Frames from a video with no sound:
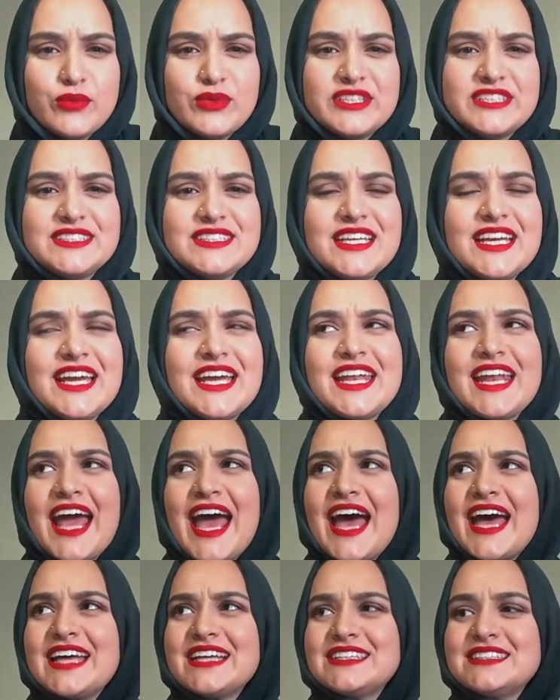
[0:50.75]
We see it
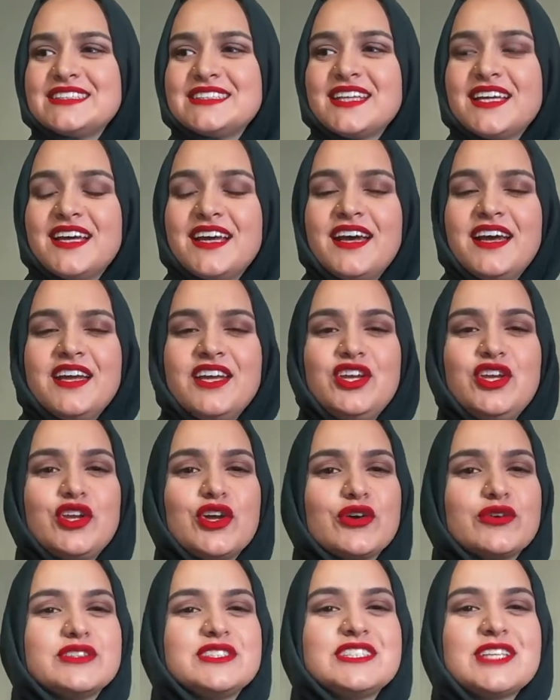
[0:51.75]
as, you
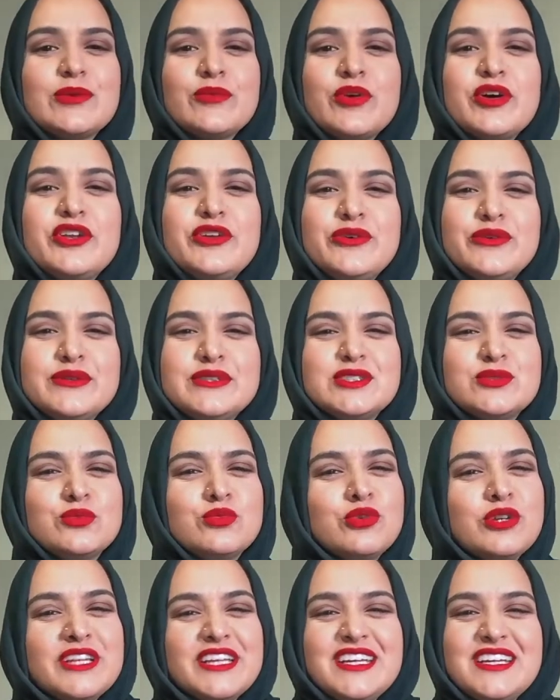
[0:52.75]
know, someone who is
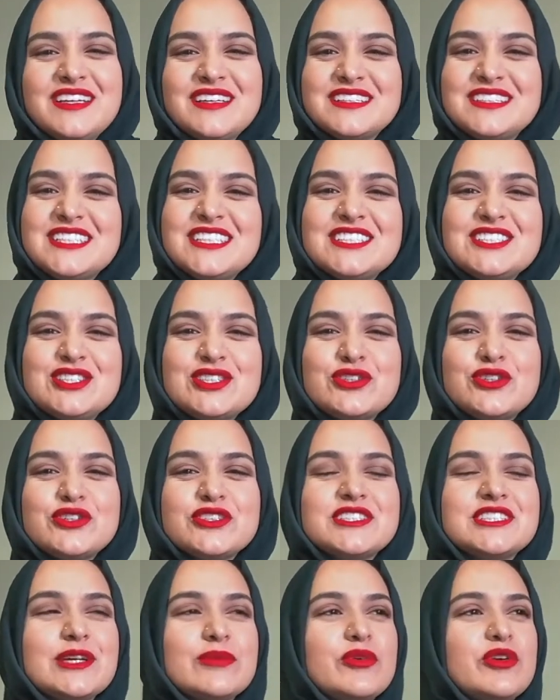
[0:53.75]
really egotistical,
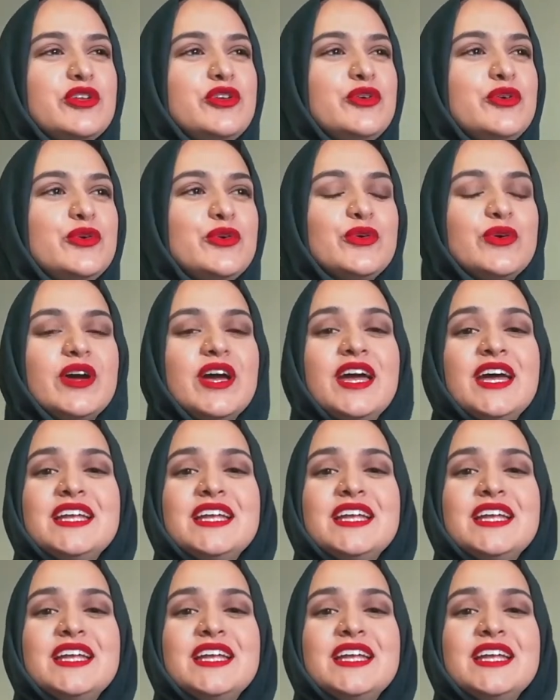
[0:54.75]
someone who